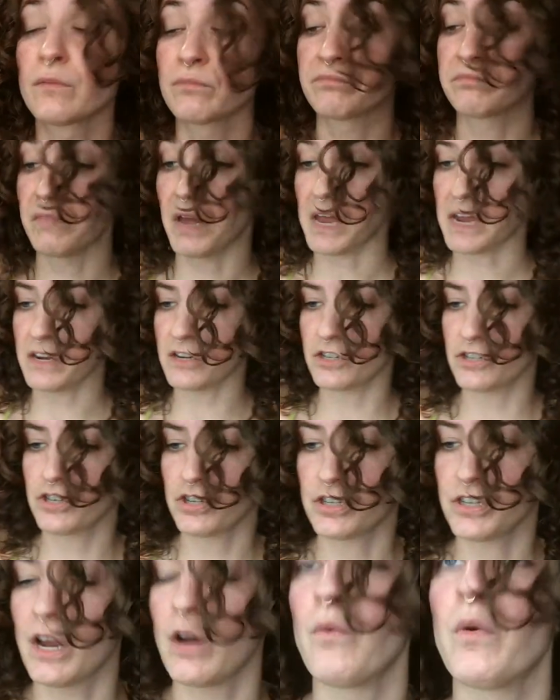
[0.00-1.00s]
My hair is
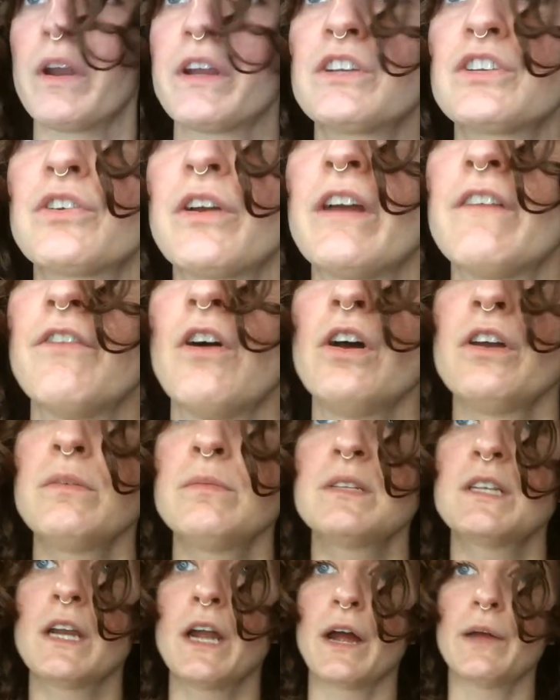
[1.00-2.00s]
just not wanting to create
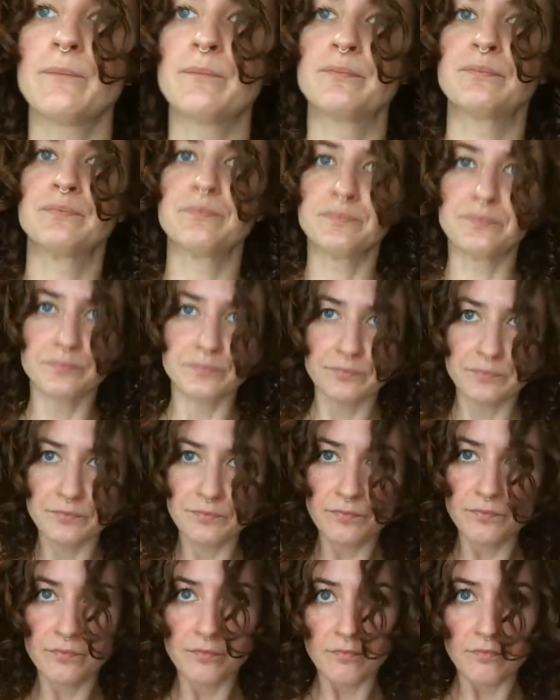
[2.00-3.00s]
volume today.
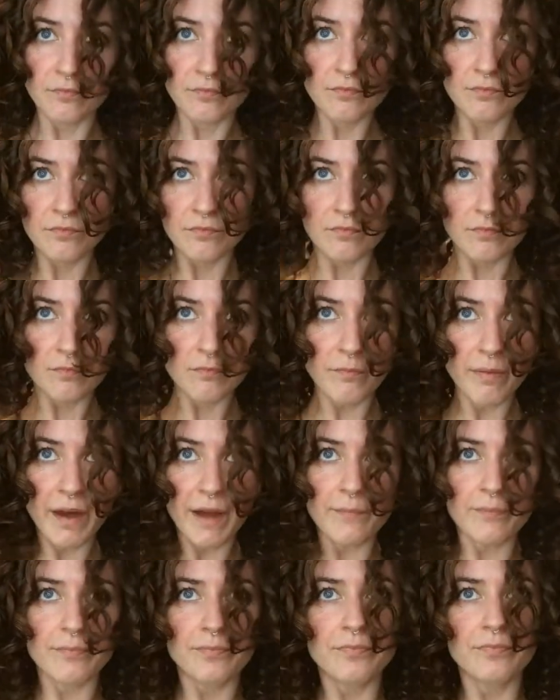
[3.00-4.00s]

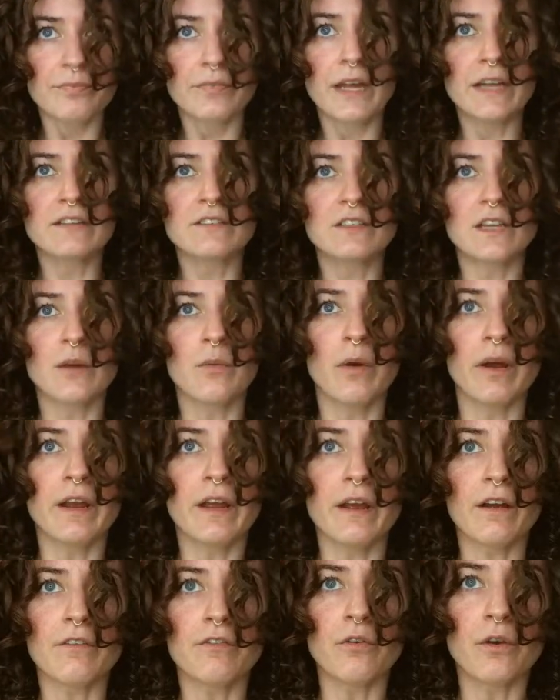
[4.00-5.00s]
But that's day one
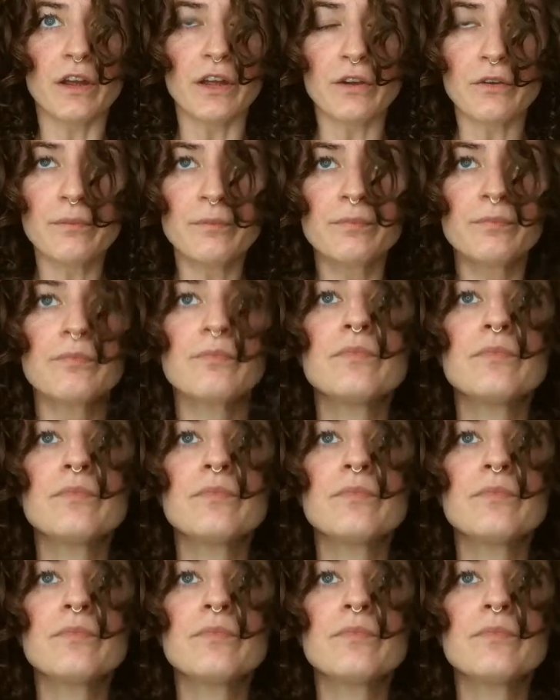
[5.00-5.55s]
here for you.